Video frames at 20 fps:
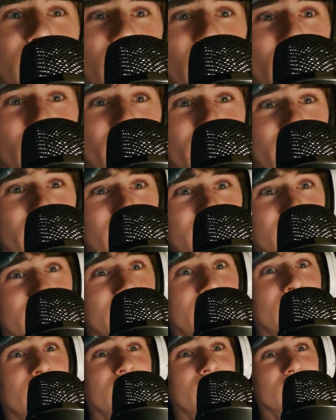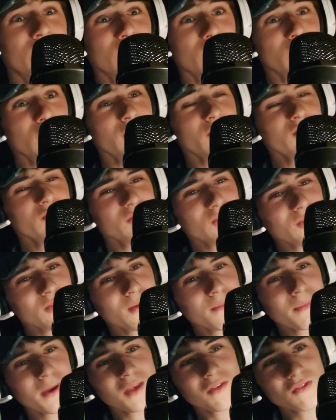Okay, so let's do
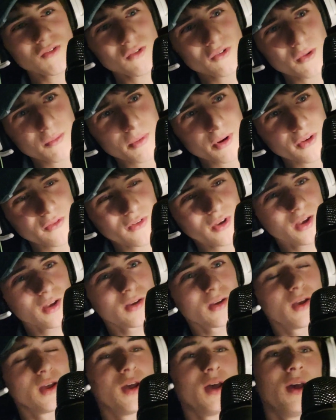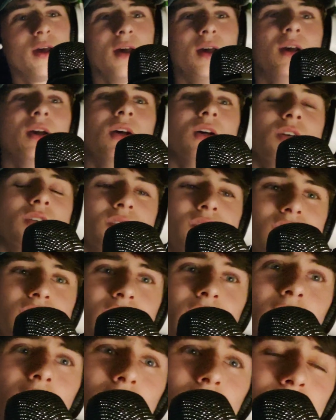the passenger briefing.
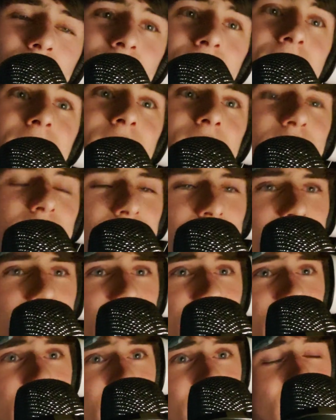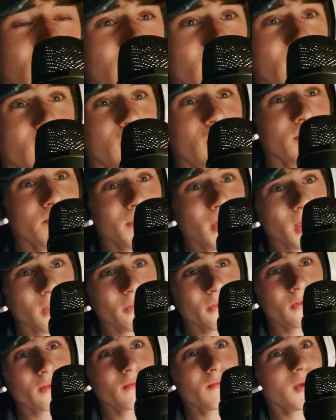So,
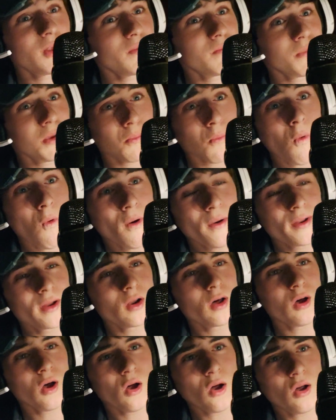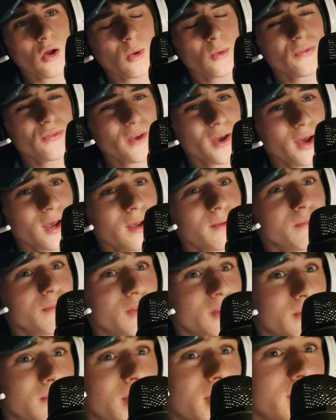seatbelts must be worn at all
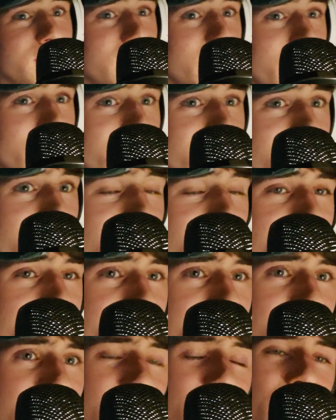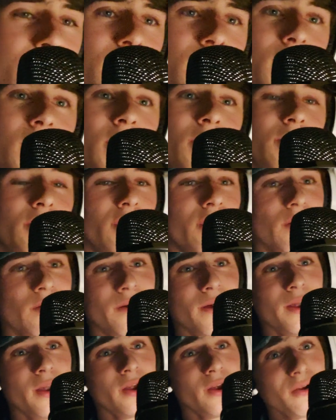times in my aircraft. There
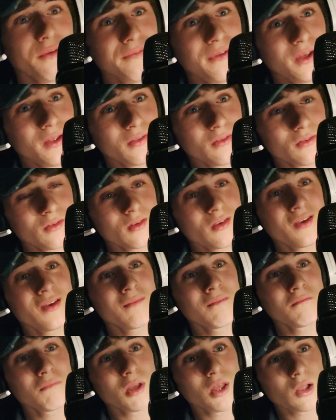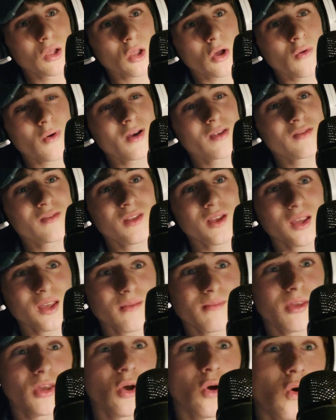are air vents below us that
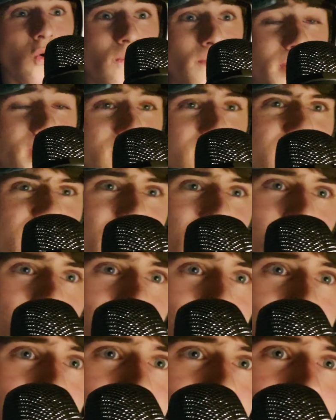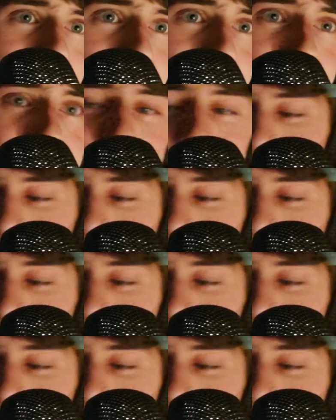can be opened and closed.